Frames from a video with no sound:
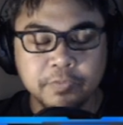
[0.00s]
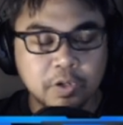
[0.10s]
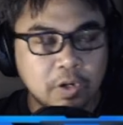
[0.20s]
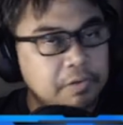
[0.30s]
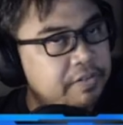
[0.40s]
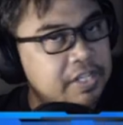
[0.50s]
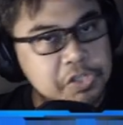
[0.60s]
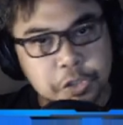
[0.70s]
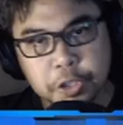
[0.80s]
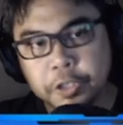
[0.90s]
your
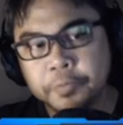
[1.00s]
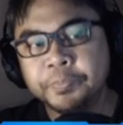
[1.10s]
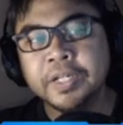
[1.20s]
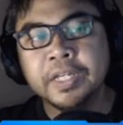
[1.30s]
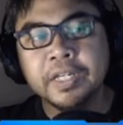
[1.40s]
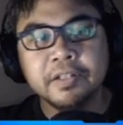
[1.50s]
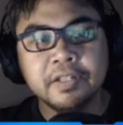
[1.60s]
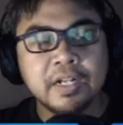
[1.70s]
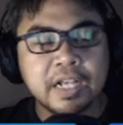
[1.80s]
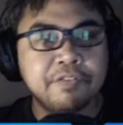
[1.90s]
adventure,
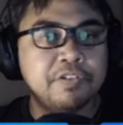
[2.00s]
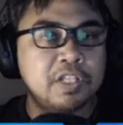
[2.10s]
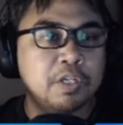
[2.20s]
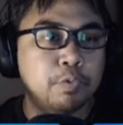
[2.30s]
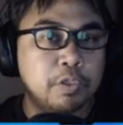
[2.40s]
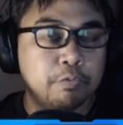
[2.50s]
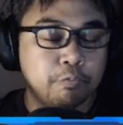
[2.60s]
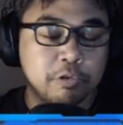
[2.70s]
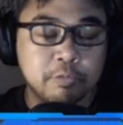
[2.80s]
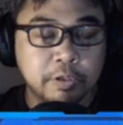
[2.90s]
then everything will,
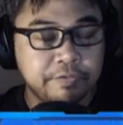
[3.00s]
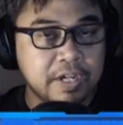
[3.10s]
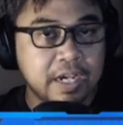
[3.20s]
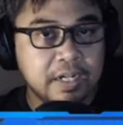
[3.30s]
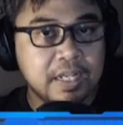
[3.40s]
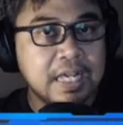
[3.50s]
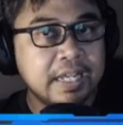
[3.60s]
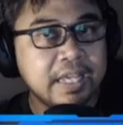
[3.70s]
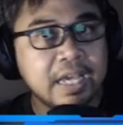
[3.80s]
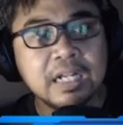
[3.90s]
will be fine.
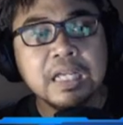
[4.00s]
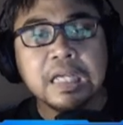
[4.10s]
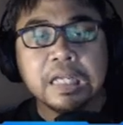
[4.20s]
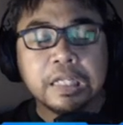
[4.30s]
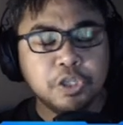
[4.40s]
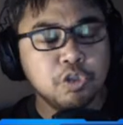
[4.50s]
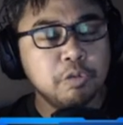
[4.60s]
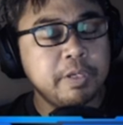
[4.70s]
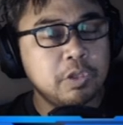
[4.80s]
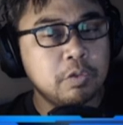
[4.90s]
Again, you'll
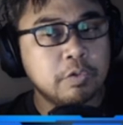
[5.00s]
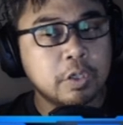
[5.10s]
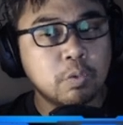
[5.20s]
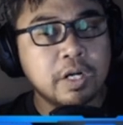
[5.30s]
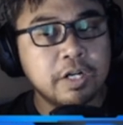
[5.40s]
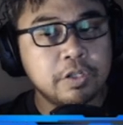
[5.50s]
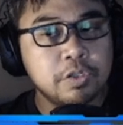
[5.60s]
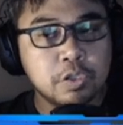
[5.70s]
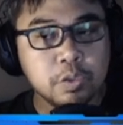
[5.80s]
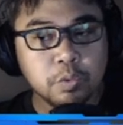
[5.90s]
be required
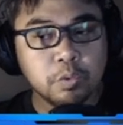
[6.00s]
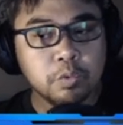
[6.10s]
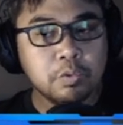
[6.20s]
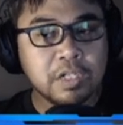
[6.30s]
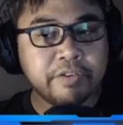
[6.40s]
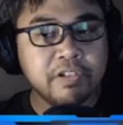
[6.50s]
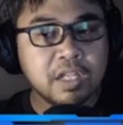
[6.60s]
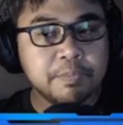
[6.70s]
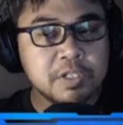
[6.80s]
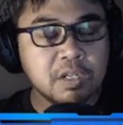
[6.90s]
to level
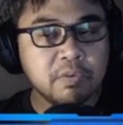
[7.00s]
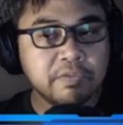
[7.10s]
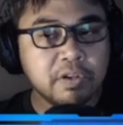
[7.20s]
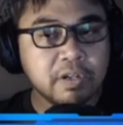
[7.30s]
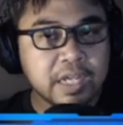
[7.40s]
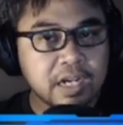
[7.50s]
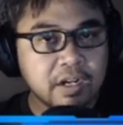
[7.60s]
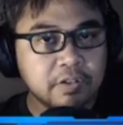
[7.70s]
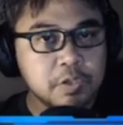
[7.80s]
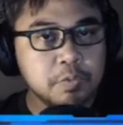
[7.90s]
up some of your characters.